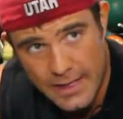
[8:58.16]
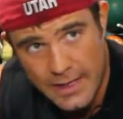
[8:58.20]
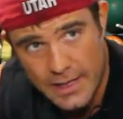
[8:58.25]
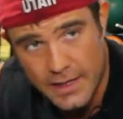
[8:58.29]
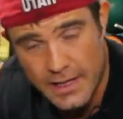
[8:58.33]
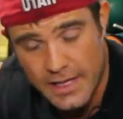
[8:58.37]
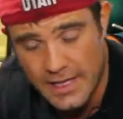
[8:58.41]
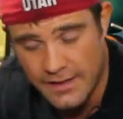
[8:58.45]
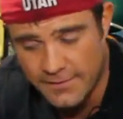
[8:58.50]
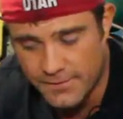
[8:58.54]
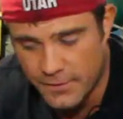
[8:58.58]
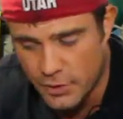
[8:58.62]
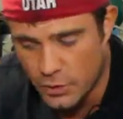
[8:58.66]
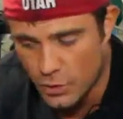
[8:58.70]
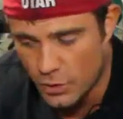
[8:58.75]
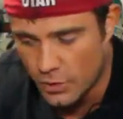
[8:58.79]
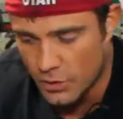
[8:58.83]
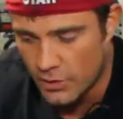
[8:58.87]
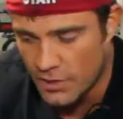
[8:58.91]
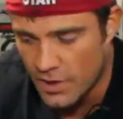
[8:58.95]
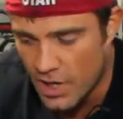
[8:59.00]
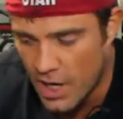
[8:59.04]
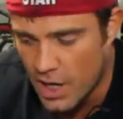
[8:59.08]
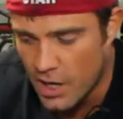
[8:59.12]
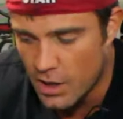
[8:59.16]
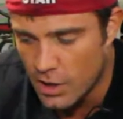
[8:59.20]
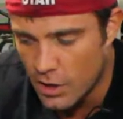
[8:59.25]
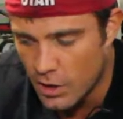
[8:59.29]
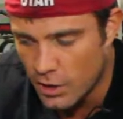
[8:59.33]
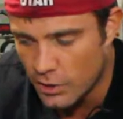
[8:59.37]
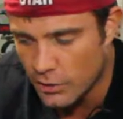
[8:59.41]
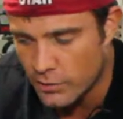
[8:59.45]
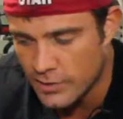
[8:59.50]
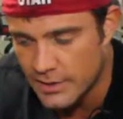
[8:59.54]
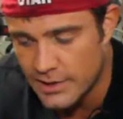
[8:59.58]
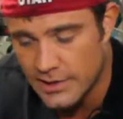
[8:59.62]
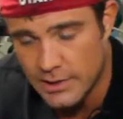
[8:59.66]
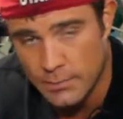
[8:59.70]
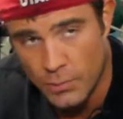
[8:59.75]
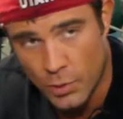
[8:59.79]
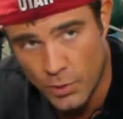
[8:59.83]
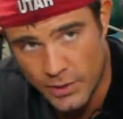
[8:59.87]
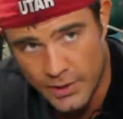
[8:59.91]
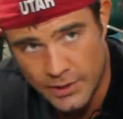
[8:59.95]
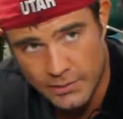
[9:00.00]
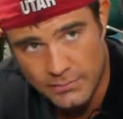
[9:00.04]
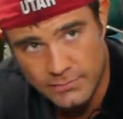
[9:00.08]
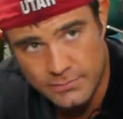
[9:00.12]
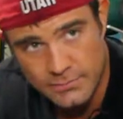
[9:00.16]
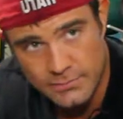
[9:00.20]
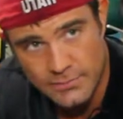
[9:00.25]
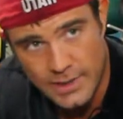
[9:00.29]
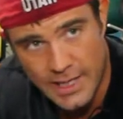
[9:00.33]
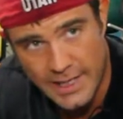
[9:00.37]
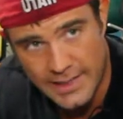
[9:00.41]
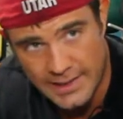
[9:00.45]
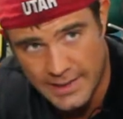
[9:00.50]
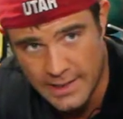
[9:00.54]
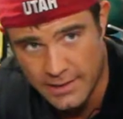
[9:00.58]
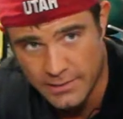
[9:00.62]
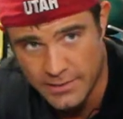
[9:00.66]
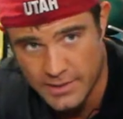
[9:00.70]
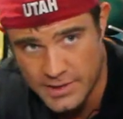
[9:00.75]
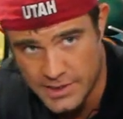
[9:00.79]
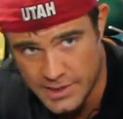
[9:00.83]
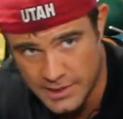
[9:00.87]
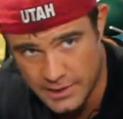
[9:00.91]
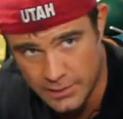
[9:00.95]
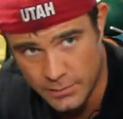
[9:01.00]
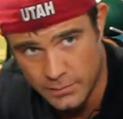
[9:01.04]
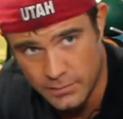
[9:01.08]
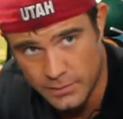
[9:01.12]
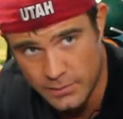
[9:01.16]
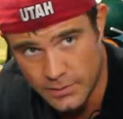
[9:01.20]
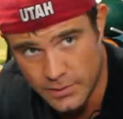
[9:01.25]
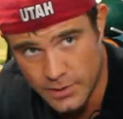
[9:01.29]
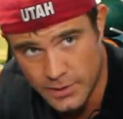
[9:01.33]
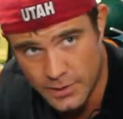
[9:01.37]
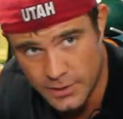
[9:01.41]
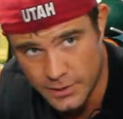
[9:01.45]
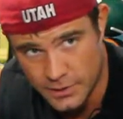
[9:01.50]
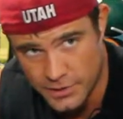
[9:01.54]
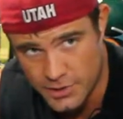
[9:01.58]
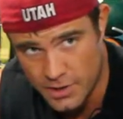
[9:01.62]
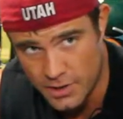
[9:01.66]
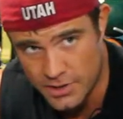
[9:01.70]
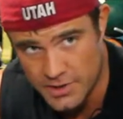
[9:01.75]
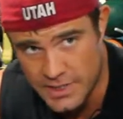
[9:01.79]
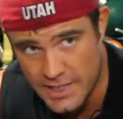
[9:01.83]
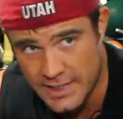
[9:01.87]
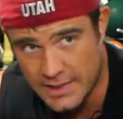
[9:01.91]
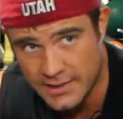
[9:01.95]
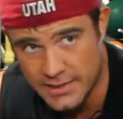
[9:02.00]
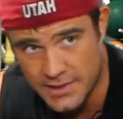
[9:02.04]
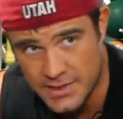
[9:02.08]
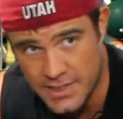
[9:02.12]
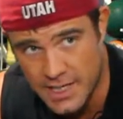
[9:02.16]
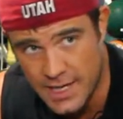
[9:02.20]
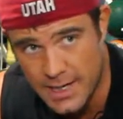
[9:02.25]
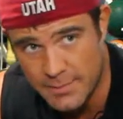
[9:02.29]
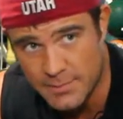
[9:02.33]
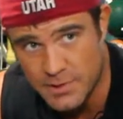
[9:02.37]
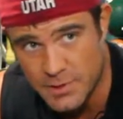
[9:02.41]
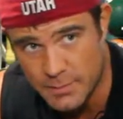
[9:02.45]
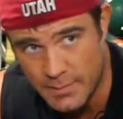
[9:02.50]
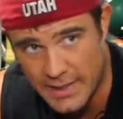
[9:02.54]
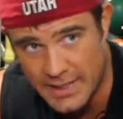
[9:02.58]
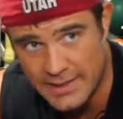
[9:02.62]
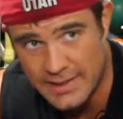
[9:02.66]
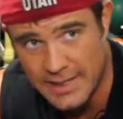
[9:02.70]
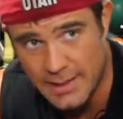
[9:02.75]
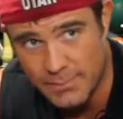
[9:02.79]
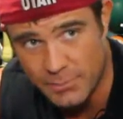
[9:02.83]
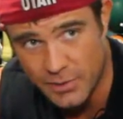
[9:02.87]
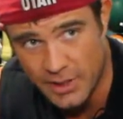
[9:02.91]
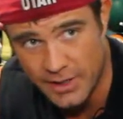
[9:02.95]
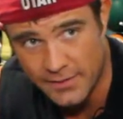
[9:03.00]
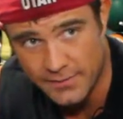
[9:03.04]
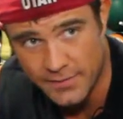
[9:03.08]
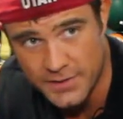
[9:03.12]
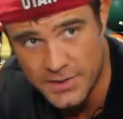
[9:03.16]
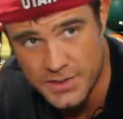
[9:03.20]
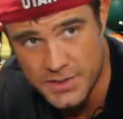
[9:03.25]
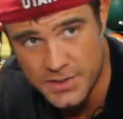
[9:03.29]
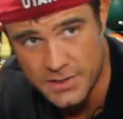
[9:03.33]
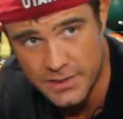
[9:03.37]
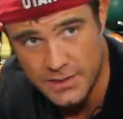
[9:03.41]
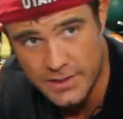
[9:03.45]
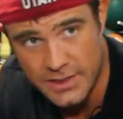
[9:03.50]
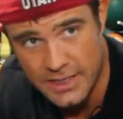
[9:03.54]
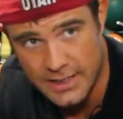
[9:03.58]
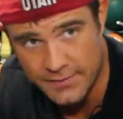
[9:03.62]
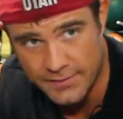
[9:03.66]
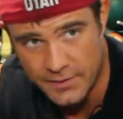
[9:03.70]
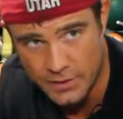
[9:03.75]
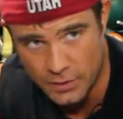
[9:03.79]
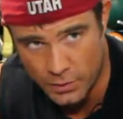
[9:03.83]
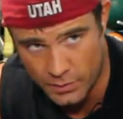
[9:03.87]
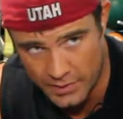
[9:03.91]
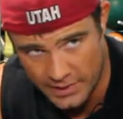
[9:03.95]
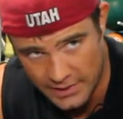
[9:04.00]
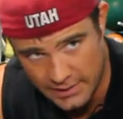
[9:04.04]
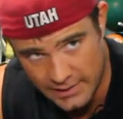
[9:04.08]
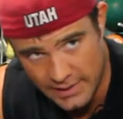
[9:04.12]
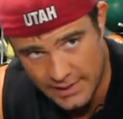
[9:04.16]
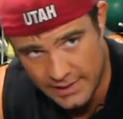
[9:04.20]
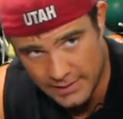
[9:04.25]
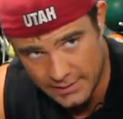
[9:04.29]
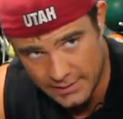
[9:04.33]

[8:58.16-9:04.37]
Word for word: If you're not hungry in the morning, I guarantee you, you'll start taking the time to make that breakfast if you don't eat late at